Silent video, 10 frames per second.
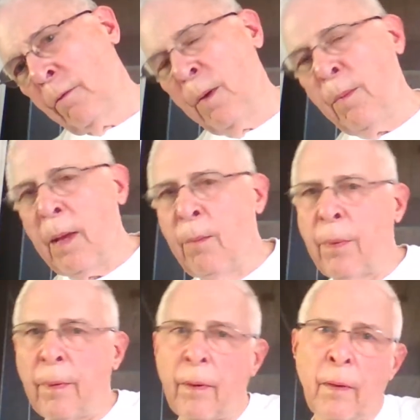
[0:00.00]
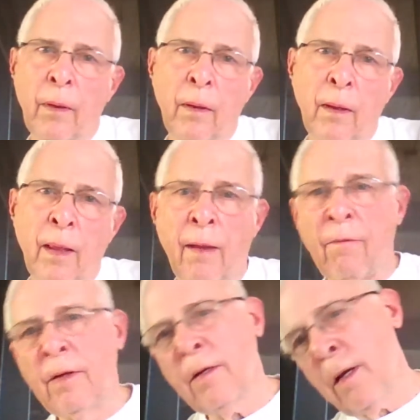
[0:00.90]
Remember,
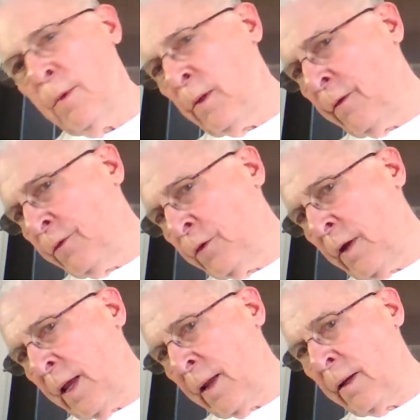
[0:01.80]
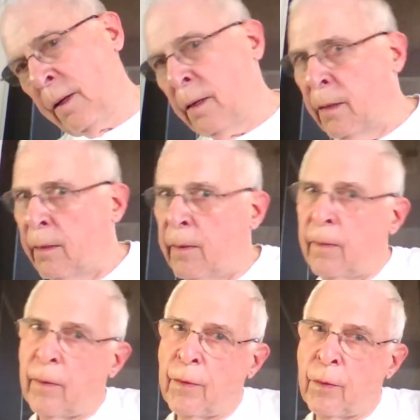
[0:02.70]
every time you lift your head,
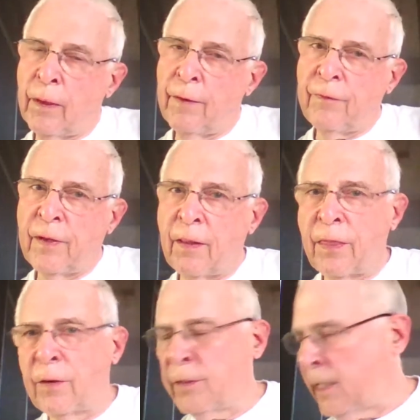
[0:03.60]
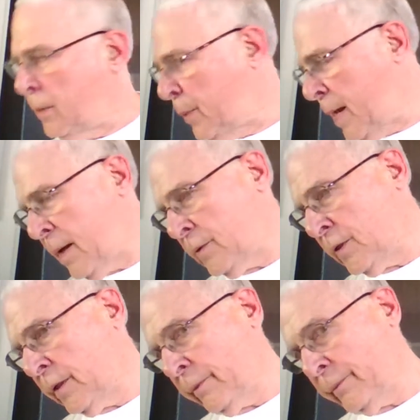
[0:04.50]
you're lifting 13 pounds.